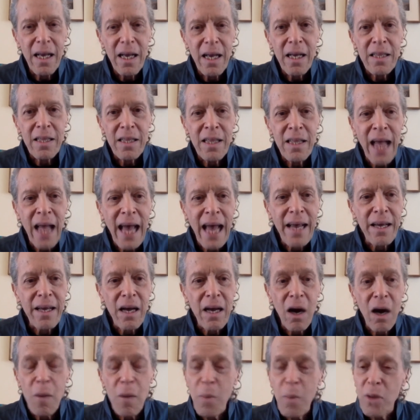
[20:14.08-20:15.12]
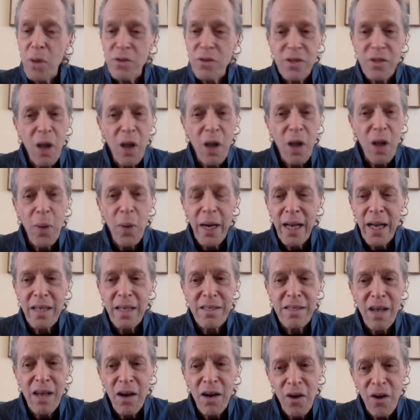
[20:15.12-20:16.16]
like almost no one
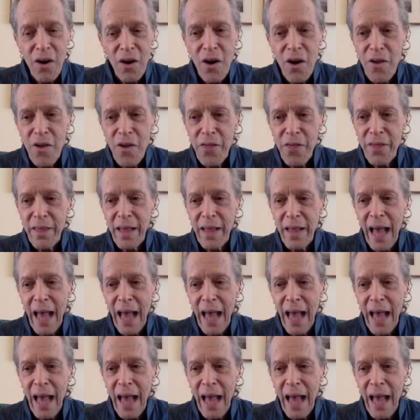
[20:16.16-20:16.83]
else on earth